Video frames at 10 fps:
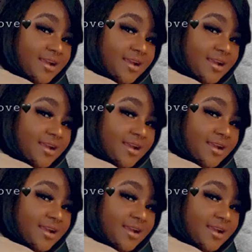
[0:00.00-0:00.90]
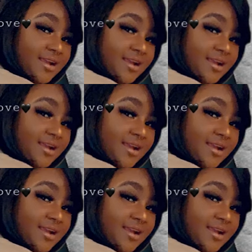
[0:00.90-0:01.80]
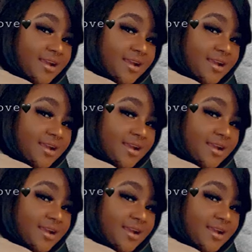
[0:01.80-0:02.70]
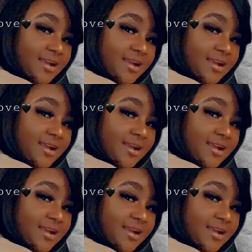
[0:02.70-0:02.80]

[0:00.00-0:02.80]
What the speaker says: No words are spoken by the person on screen.